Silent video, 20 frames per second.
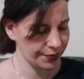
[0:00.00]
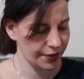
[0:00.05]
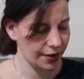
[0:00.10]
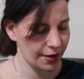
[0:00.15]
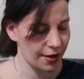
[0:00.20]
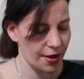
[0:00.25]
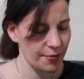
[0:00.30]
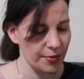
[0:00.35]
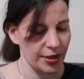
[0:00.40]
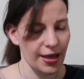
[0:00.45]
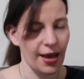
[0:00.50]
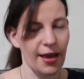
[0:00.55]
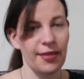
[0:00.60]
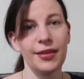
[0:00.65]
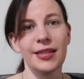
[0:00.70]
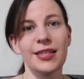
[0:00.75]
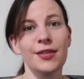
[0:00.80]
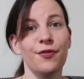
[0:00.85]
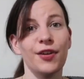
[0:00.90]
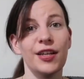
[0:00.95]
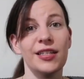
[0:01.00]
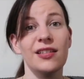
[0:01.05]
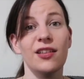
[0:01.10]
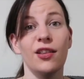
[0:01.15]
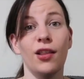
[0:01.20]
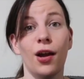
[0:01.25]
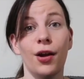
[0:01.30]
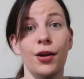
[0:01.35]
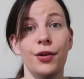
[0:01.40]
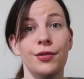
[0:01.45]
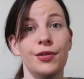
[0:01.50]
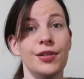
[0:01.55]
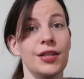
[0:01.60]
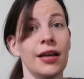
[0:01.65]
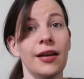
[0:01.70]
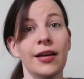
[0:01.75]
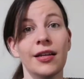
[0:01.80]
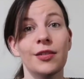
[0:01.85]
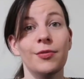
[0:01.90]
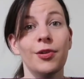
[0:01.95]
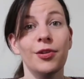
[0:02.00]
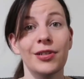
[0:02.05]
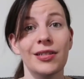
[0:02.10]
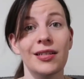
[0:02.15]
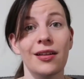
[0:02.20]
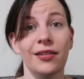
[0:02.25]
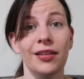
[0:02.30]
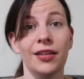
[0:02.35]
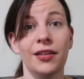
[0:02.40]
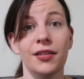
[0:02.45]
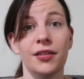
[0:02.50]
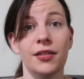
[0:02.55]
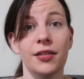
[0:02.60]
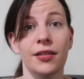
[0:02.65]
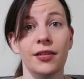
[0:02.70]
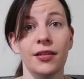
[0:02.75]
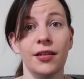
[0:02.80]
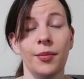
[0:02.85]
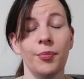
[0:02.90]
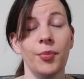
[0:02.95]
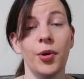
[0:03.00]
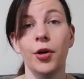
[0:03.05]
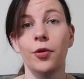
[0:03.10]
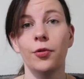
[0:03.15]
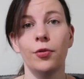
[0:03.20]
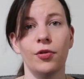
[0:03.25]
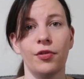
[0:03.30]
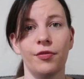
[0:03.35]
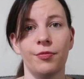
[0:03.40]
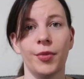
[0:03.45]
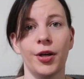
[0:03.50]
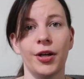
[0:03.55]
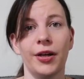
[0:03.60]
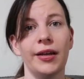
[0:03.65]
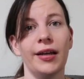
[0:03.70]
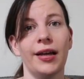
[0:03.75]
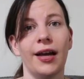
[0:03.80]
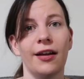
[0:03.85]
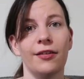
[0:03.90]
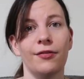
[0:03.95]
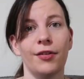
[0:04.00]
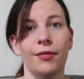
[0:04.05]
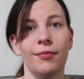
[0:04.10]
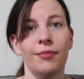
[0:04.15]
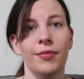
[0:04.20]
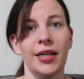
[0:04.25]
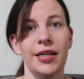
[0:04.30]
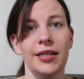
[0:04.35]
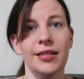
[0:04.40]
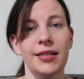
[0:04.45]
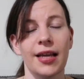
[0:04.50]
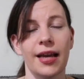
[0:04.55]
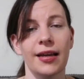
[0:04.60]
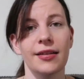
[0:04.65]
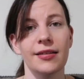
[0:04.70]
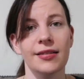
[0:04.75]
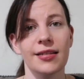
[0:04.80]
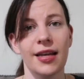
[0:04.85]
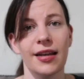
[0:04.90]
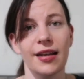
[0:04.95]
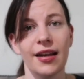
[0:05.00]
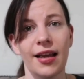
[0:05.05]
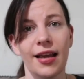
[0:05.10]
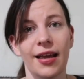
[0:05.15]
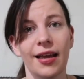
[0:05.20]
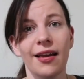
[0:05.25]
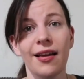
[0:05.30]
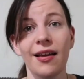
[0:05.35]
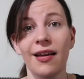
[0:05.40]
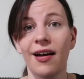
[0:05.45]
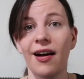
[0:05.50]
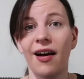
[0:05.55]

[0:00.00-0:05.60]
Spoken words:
Yeah, and this fits loads. To be honest, I could put all of my advent mini skeins in here.